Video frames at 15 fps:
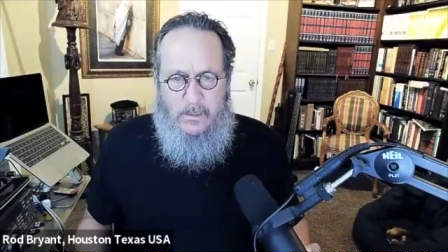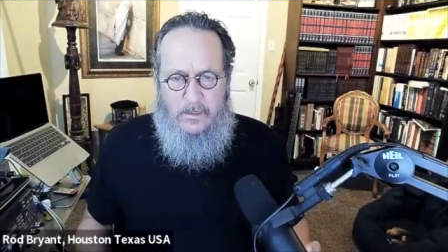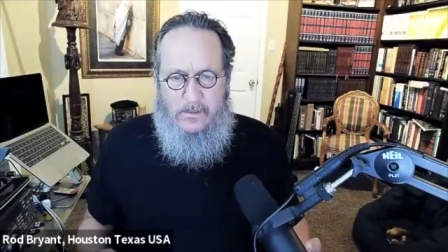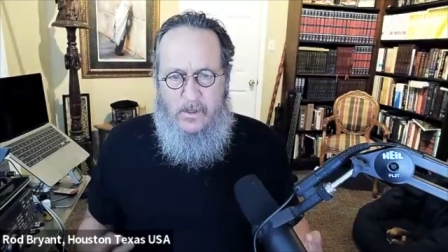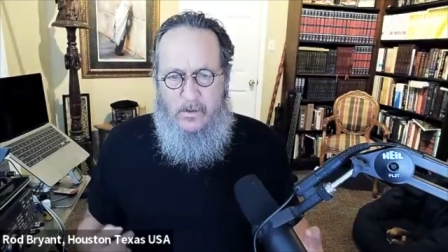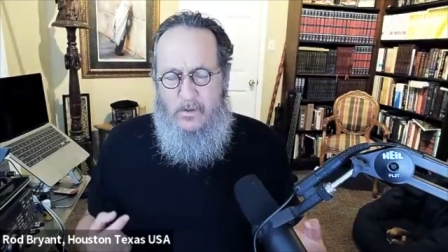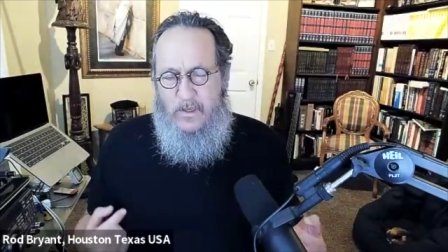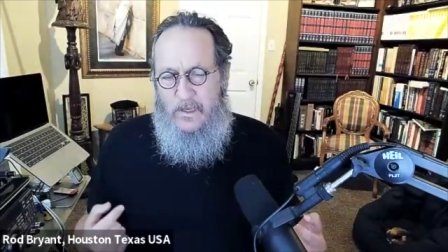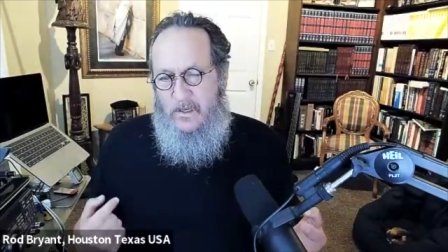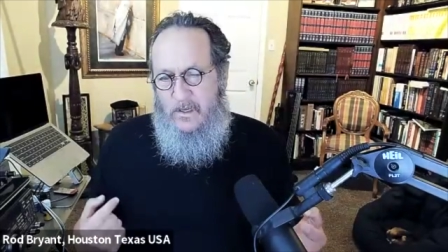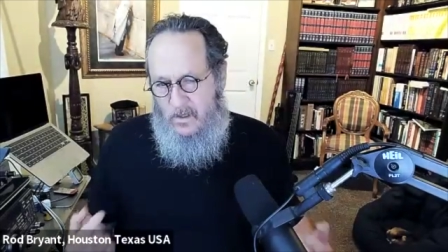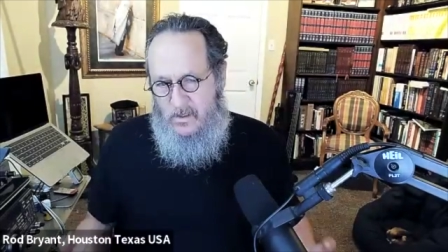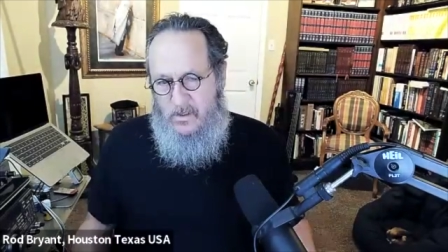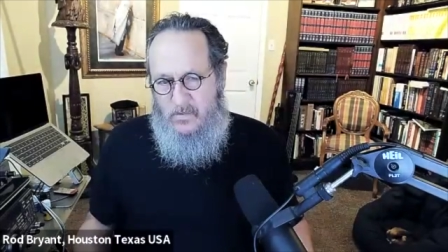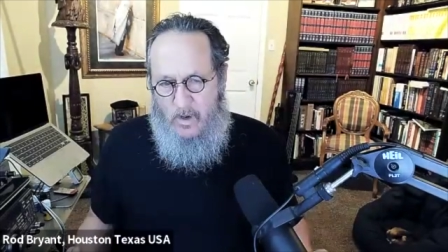so it
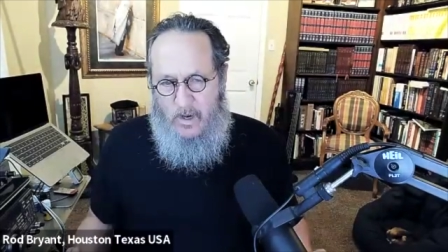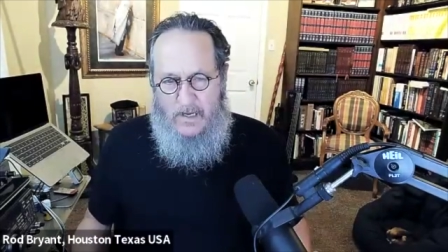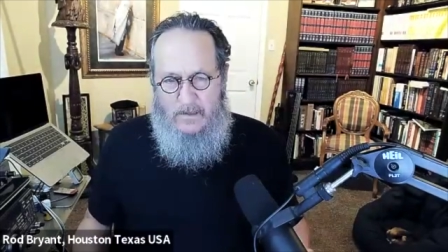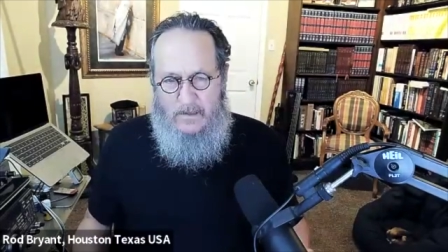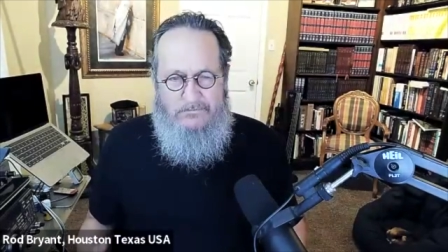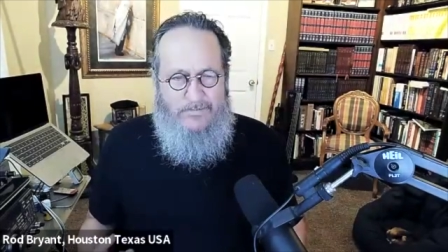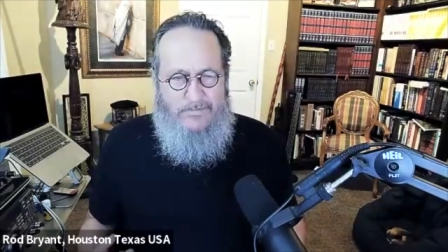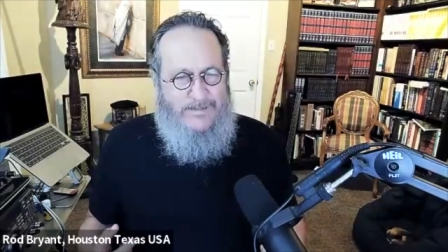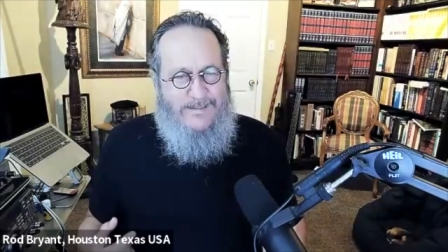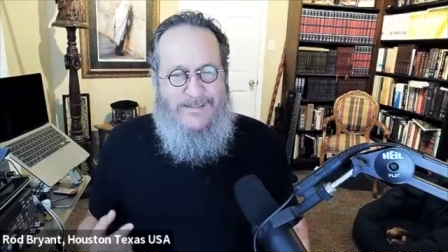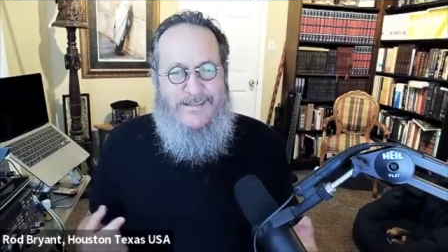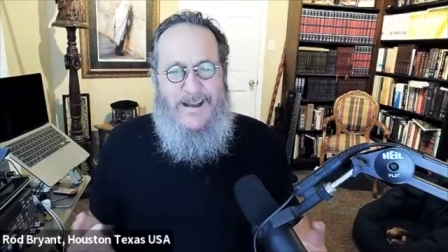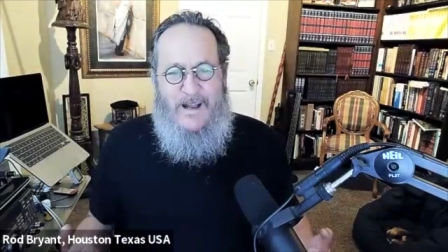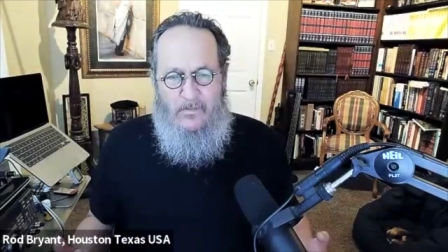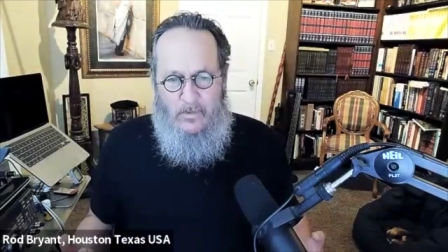looks right but
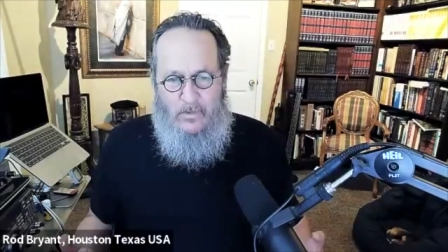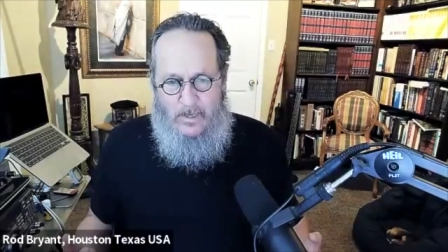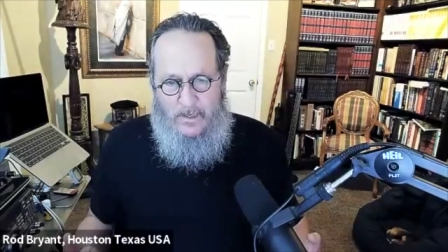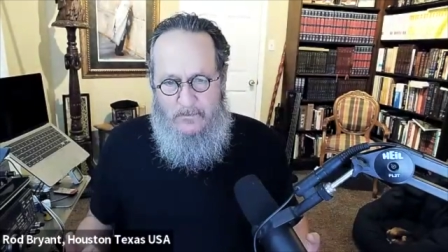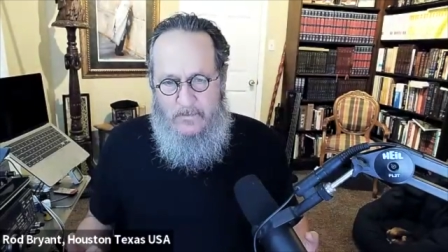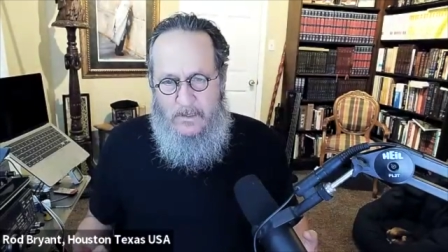it's not right